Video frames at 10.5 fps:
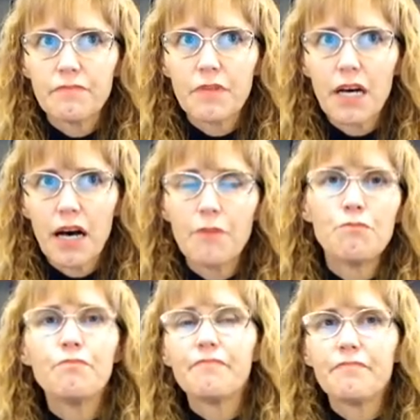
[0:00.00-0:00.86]
Uh,
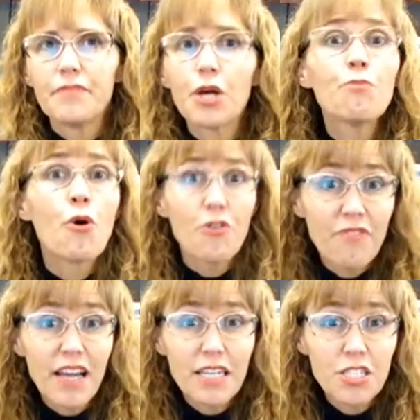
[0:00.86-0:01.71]
they're
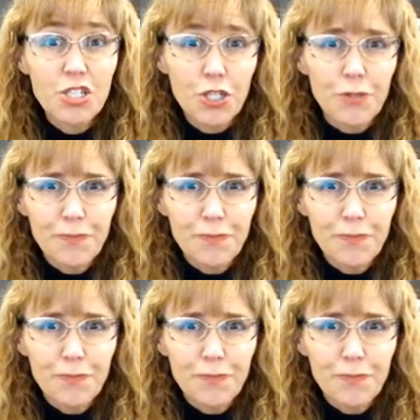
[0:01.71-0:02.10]
motivated to do.